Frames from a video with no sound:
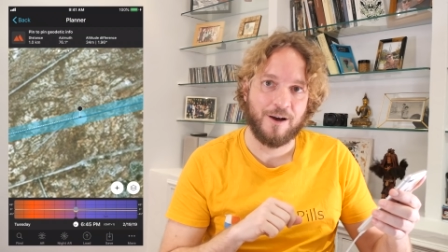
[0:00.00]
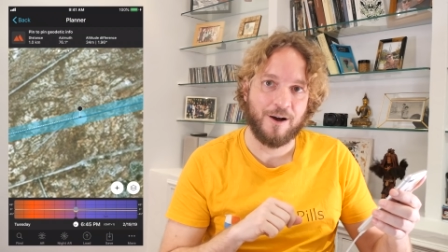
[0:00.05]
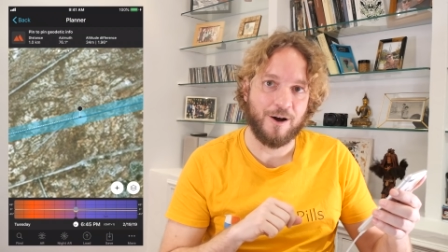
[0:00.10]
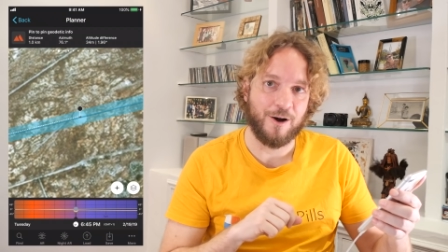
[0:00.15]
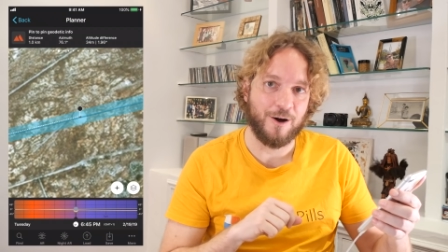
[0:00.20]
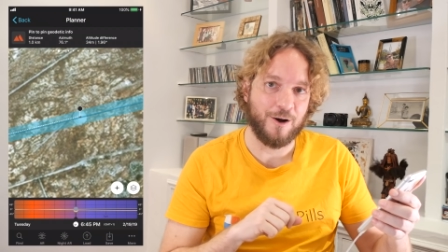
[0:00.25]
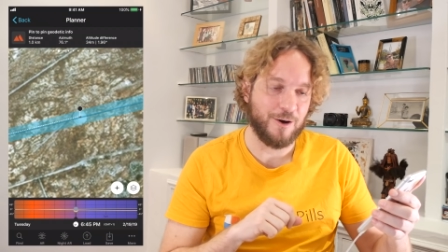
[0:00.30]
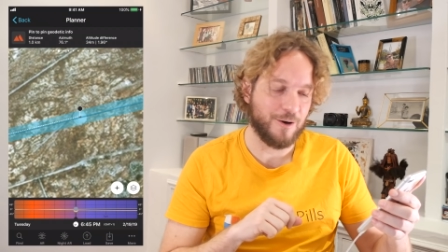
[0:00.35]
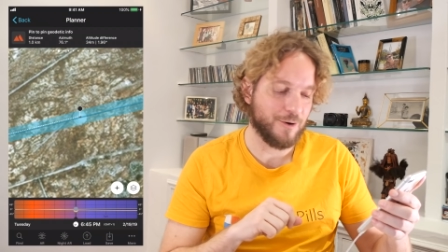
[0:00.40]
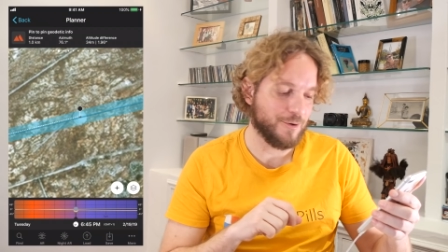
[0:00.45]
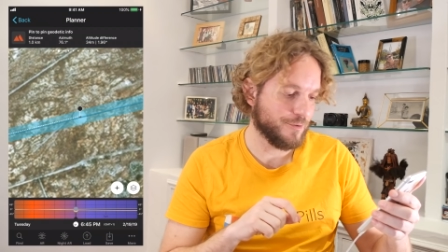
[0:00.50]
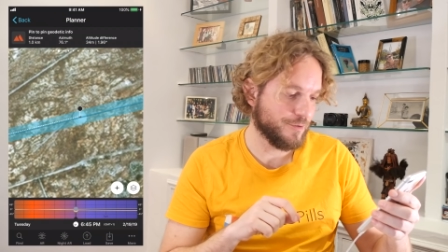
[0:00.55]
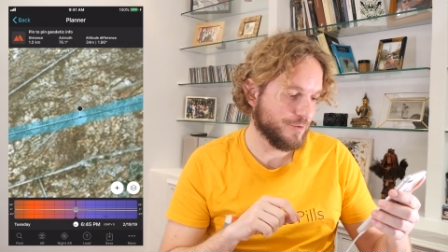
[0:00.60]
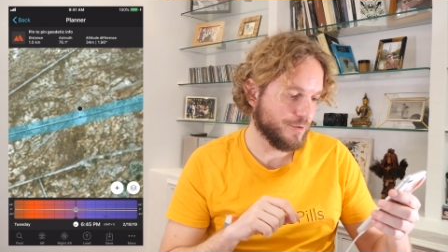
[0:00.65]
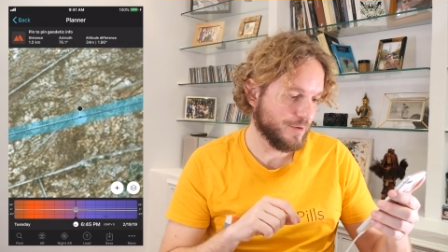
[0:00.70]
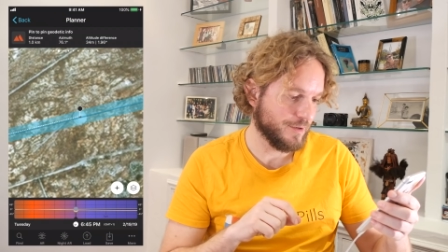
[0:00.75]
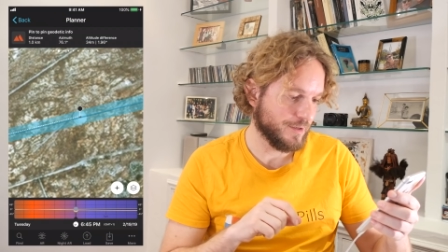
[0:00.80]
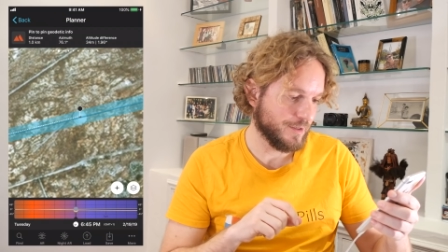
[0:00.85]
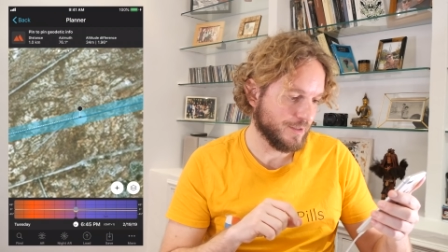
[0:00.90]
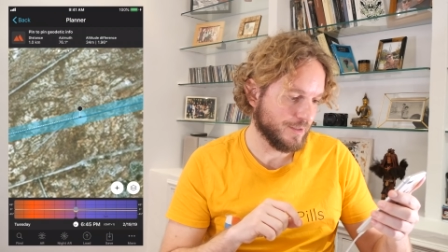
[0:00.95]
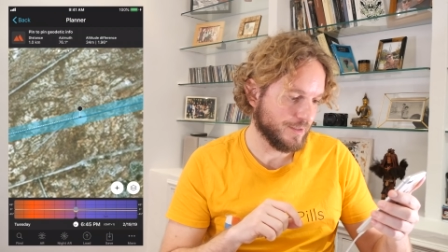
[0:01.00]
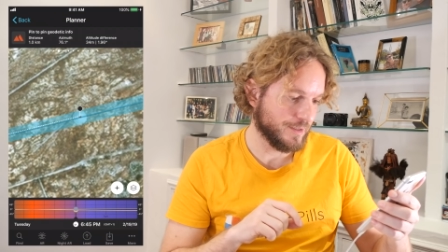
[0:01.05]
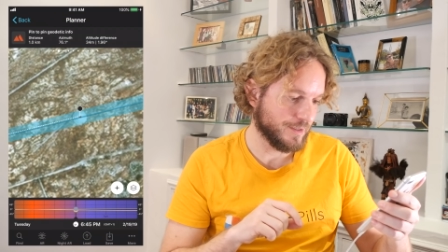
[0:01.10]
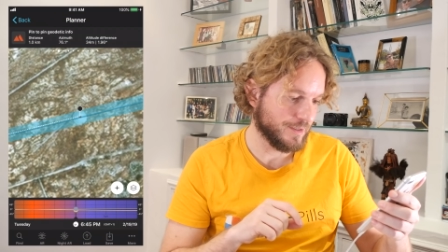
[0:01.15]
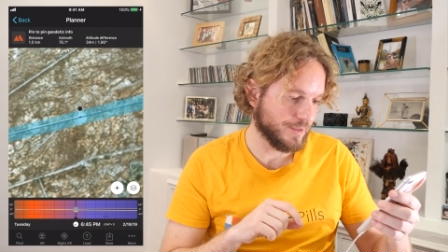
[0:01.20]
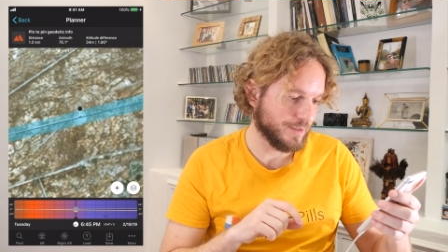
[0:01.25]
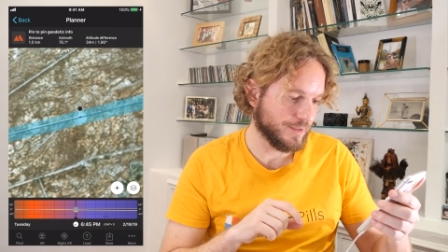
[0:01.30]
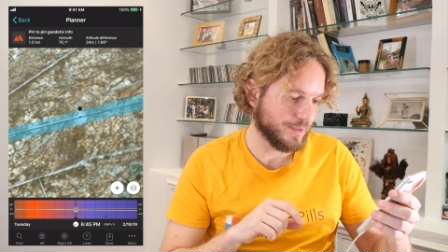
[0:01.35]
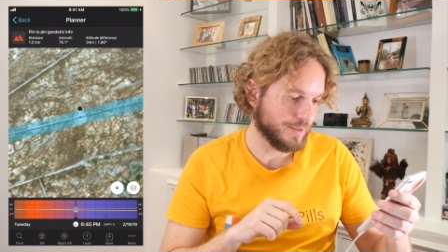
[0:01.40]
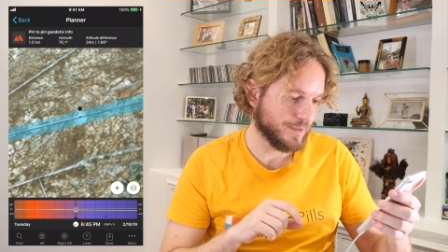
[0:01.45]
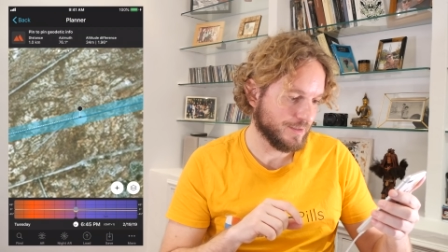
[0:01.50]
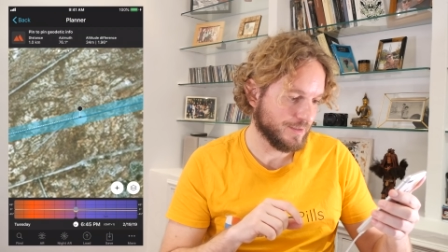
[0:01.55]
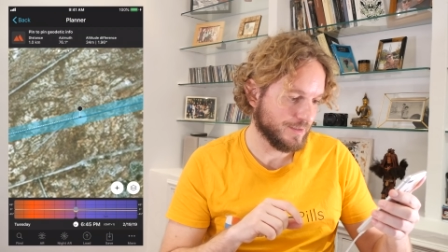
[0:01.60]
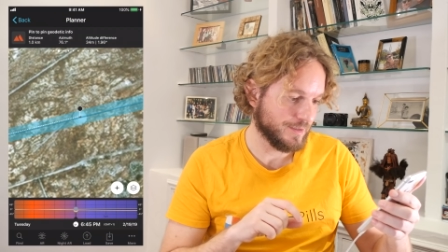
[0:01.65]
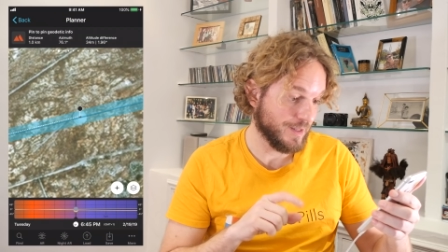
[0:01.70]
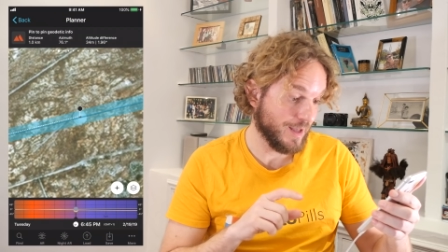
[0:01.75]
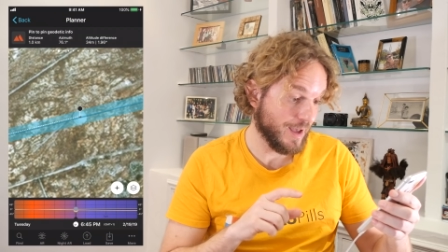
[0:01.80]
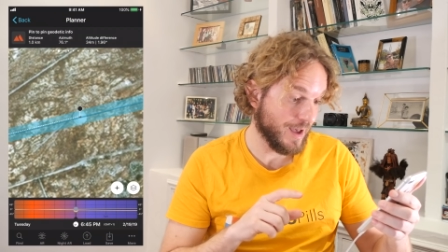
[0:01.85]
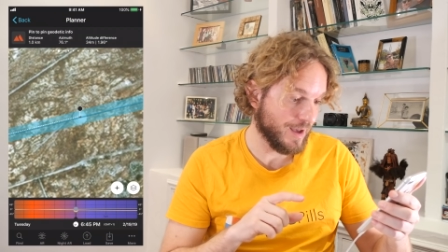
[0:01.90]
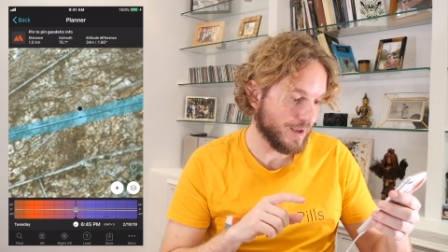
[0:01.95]
of uh,
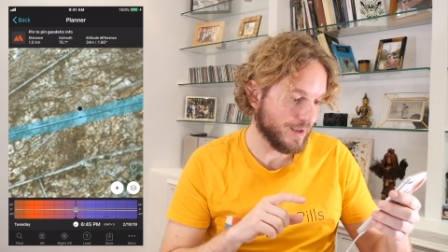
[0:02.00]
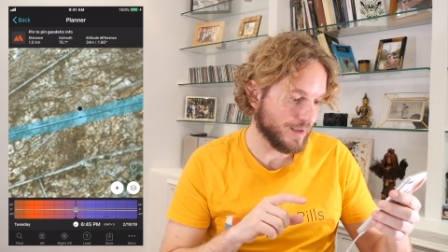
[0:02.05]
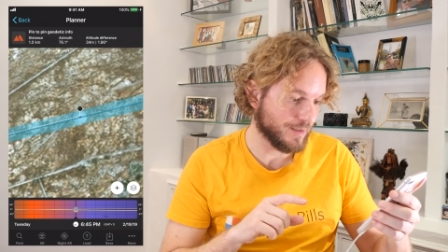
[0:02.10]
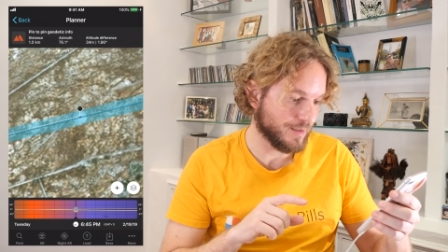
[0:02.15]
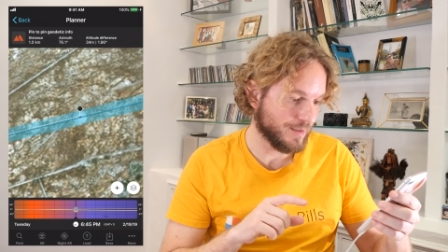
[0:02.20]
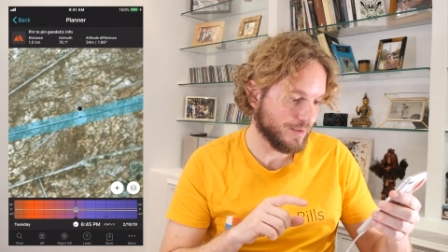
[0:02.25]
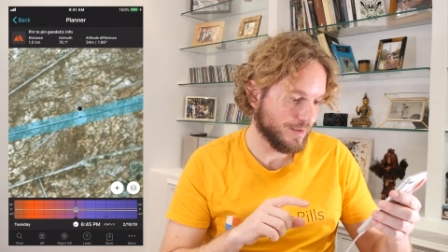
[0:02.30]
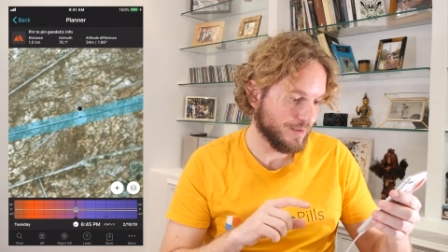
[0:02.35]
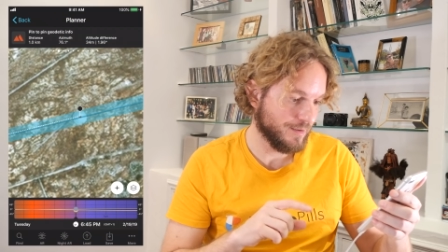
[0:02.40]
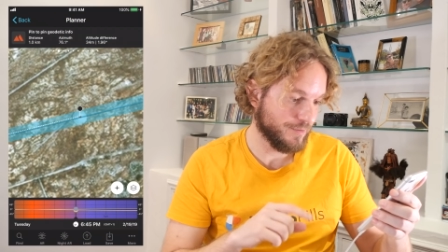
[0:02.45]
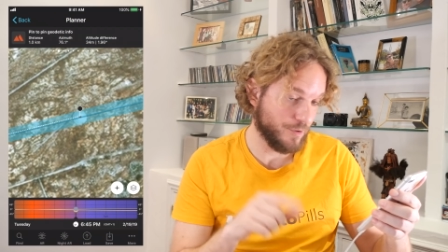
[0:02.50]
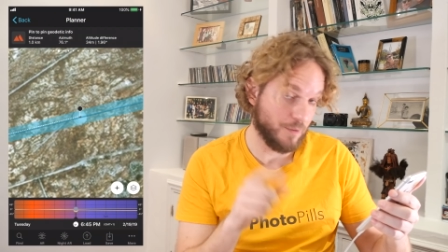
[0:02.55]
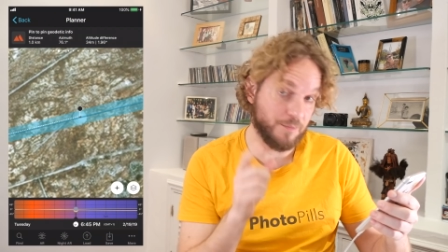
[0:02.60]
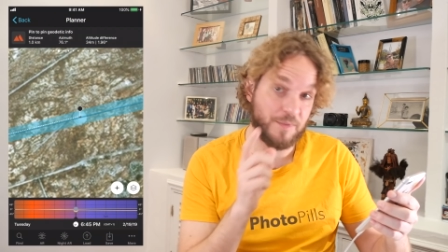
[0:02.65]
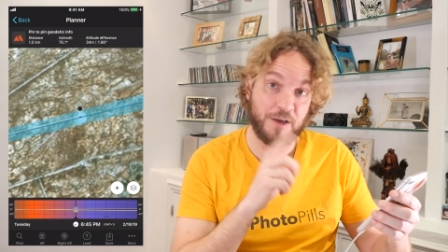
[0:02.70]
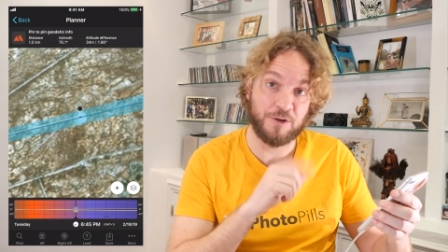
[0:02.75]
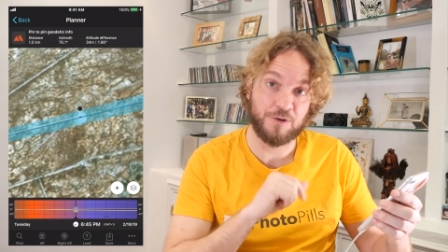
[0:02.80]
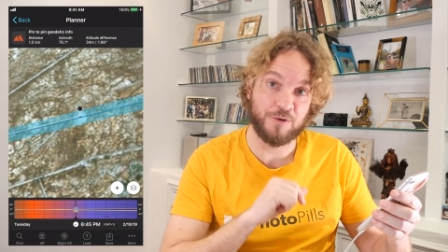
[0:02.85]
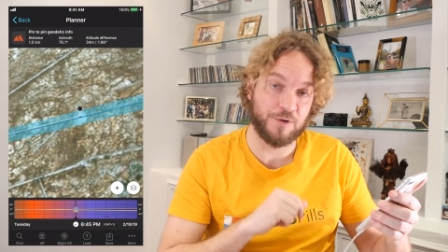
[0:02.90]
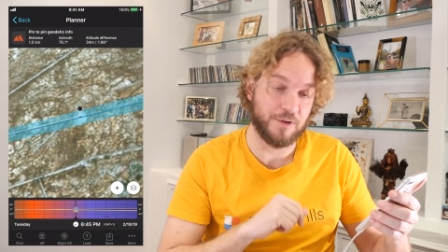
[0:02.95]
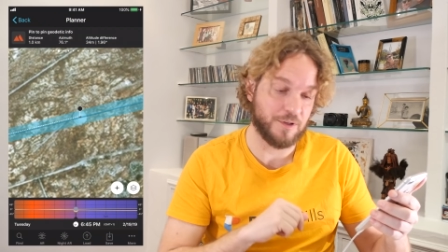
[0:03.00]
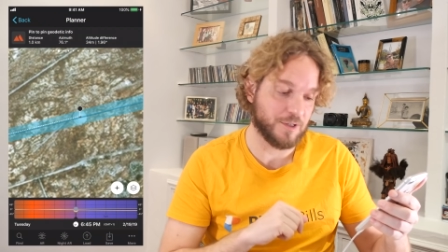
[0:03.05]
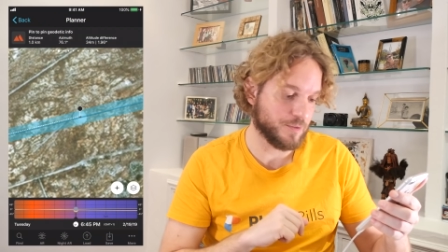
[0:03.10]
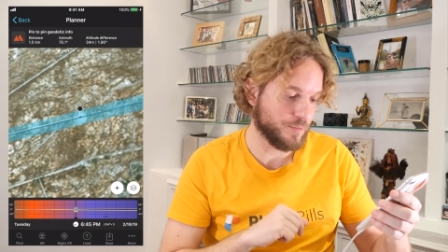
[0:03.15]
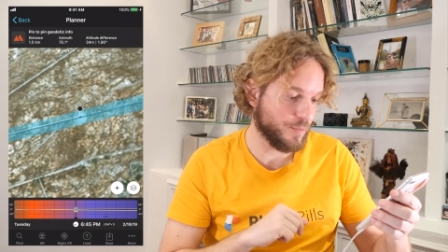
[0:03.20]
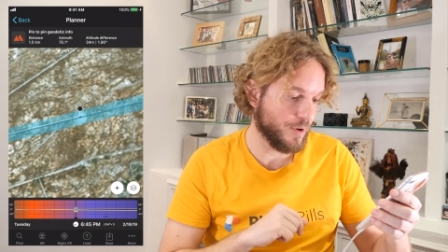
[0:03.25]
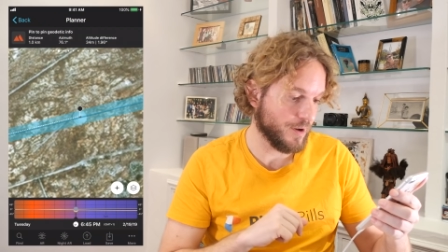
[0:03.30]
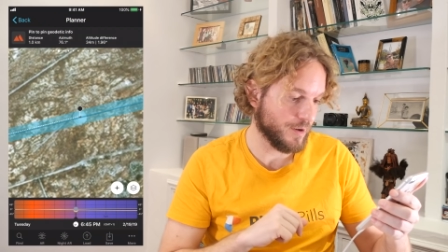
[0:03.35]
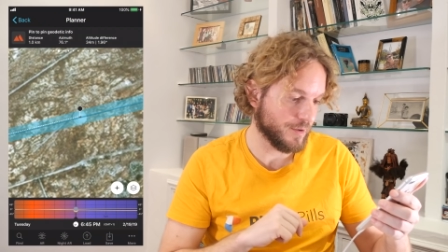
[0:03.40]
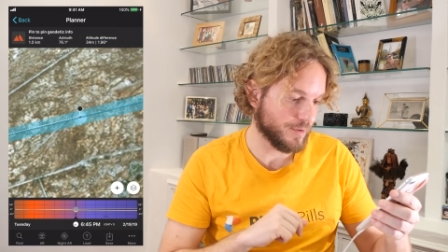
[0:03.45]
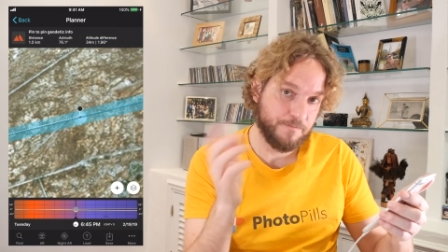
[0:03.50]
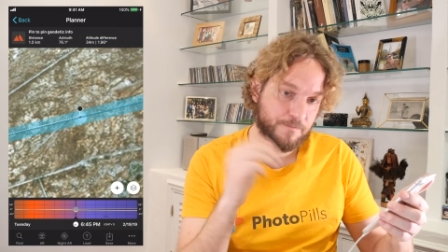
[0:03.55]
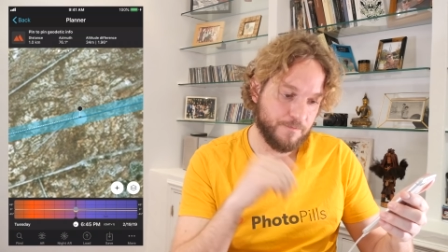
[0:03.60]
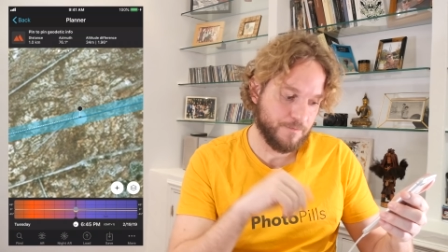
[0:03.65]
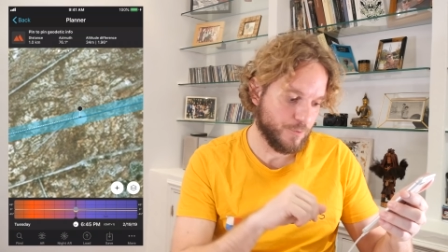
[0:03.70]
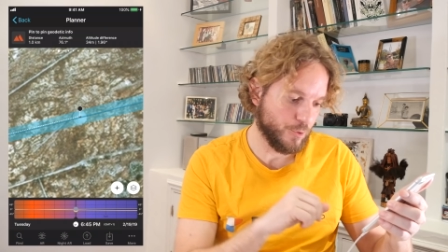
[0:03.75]
the hut from that shooting spot.